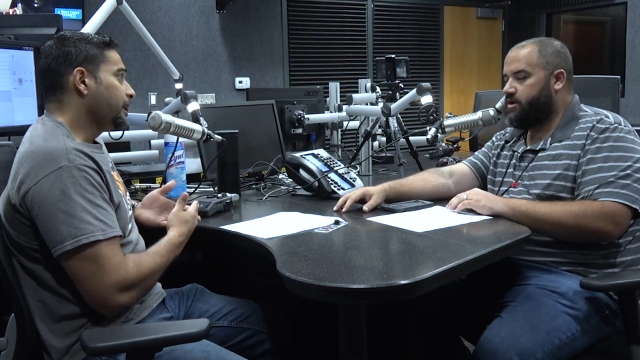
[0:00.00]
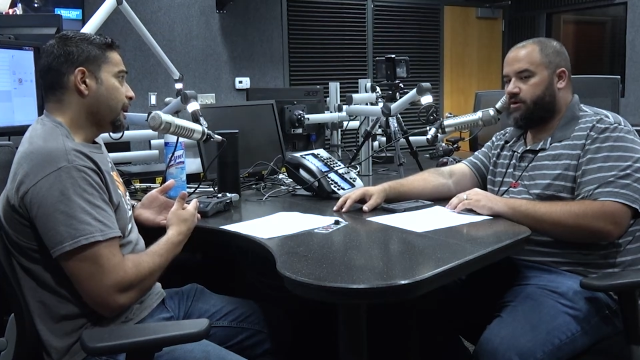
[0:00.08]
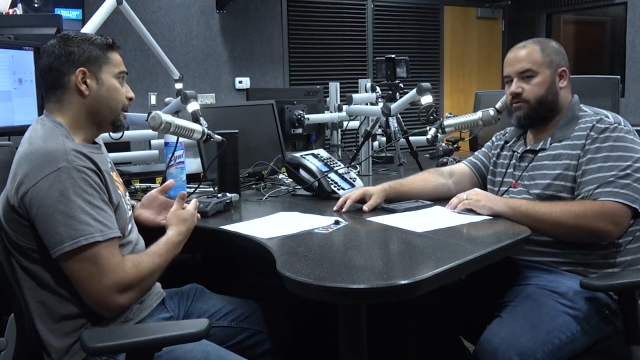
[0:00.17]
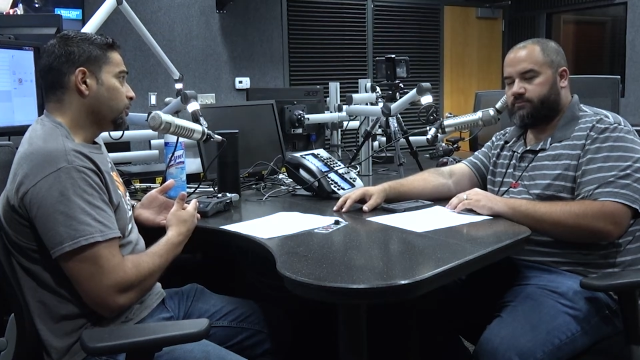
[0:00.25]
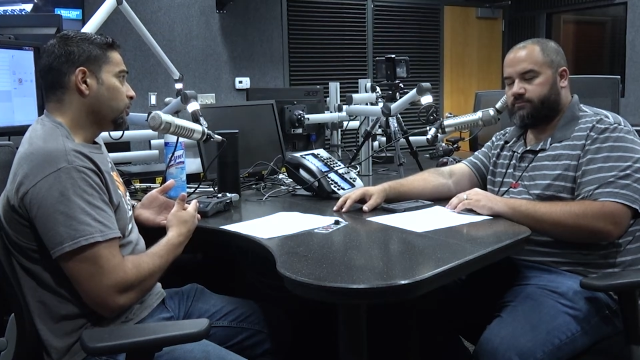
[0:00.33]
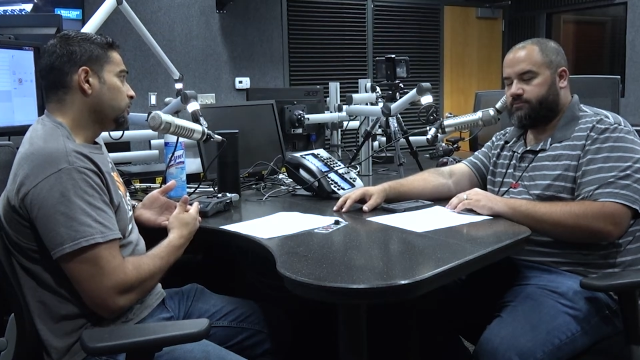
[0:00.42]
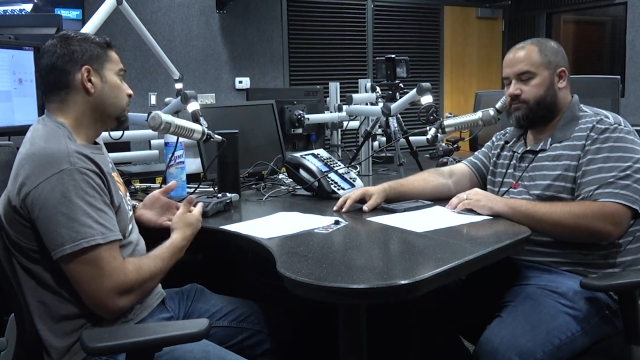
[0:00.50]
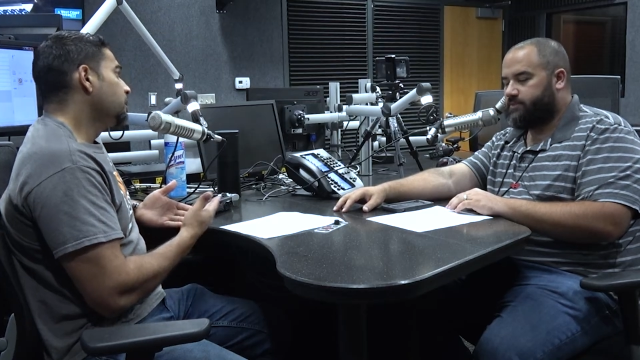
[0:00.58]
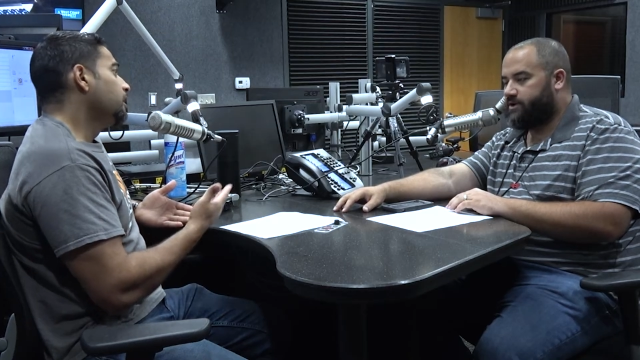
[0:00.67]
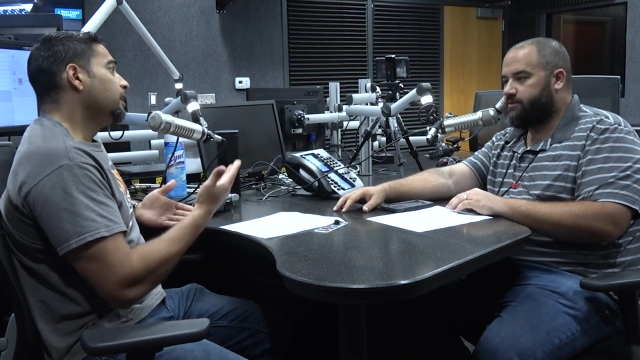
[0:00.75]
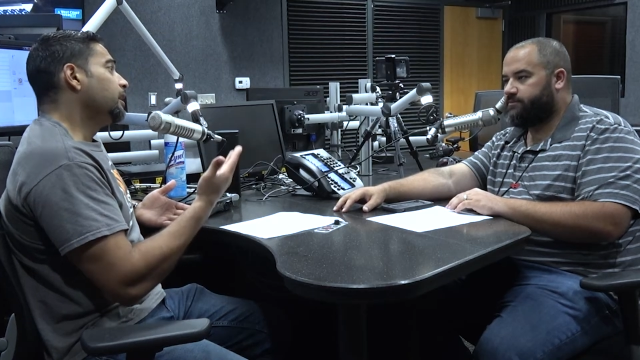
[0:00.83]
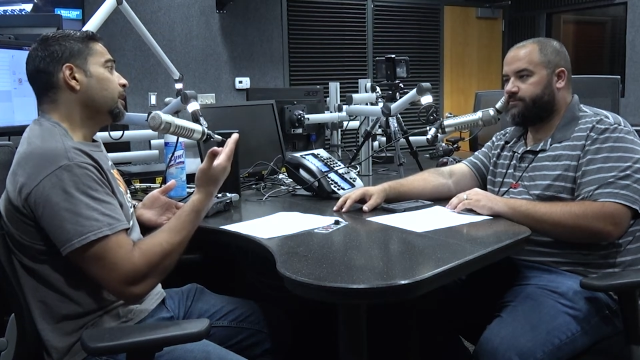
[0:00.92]
Speaker 1: at all.
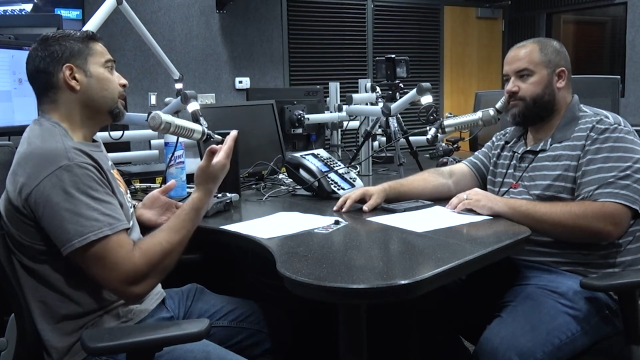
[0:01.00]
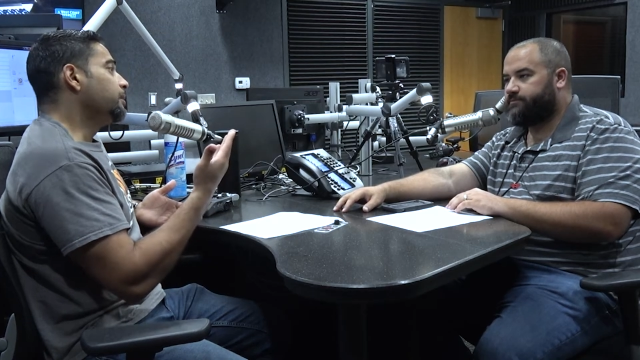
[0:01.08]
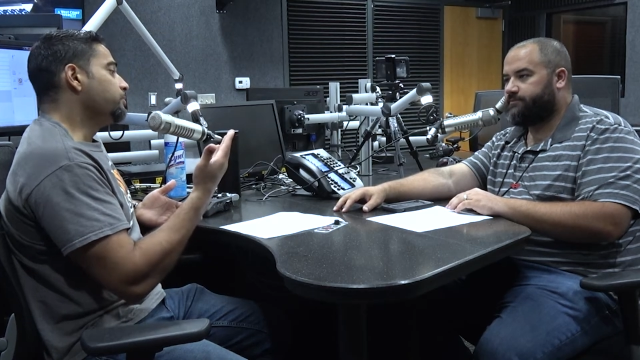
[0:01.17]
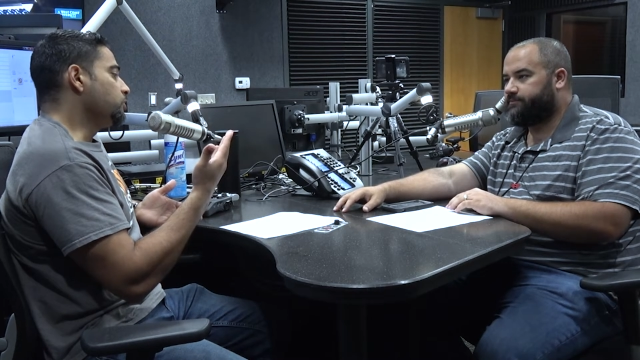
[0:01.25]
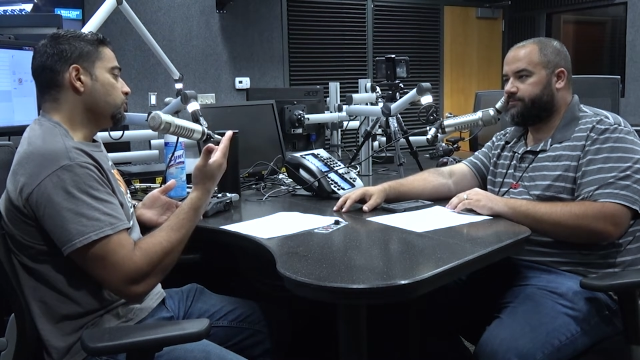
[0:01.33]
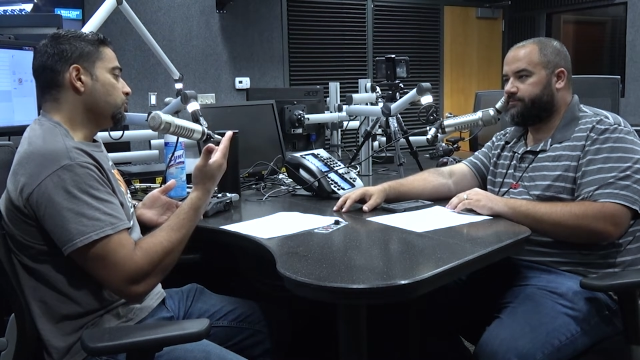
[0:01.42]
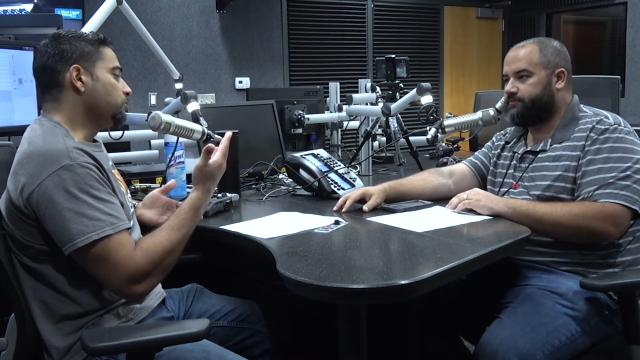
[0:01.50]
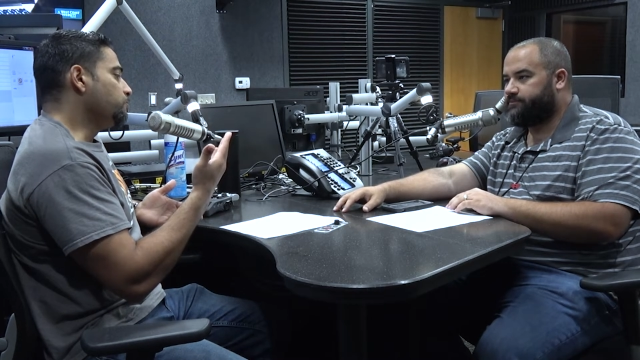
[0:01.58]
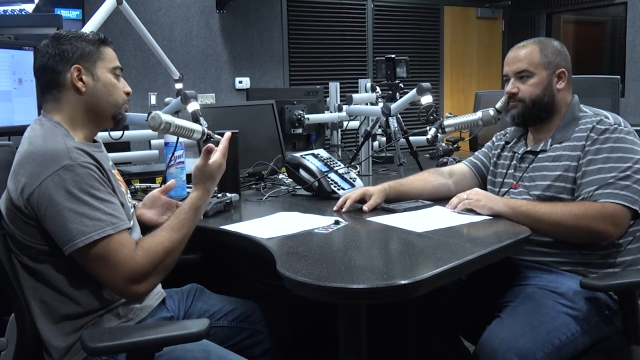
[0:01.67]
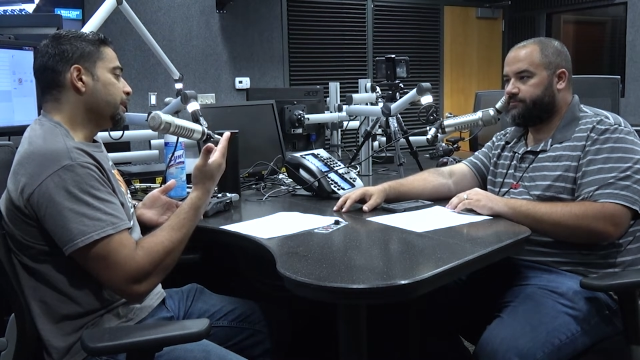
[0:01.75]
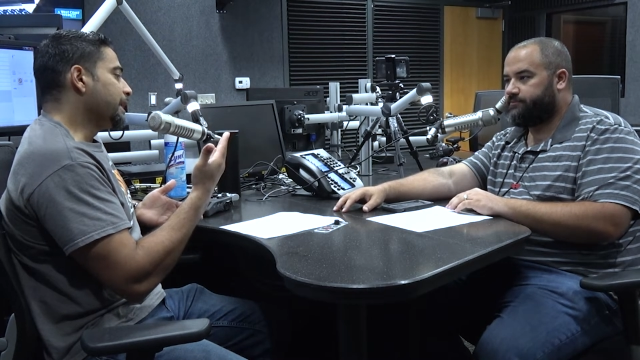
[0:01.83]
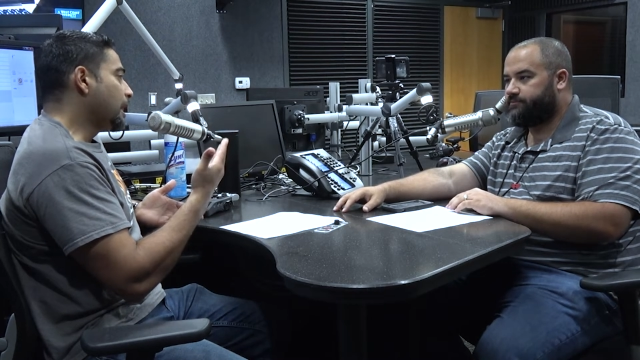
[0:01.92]
No.
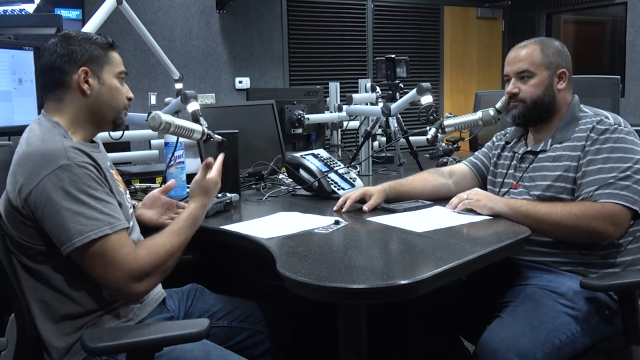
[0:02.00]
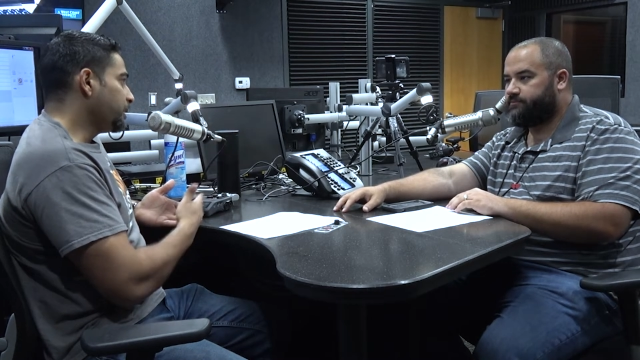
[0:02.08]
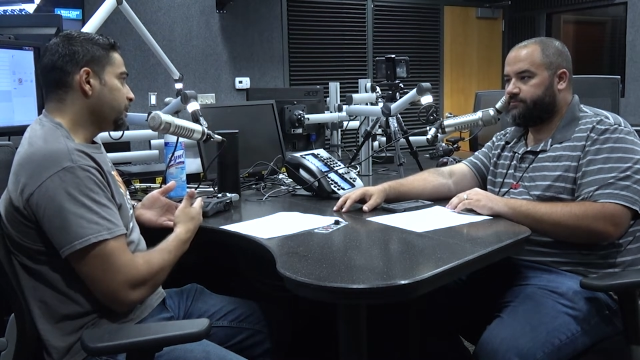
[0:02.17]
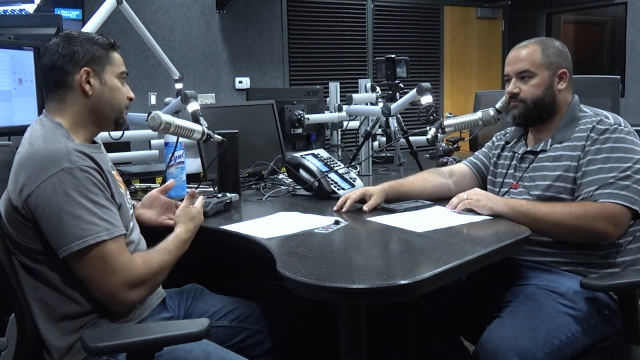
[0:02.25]
But how many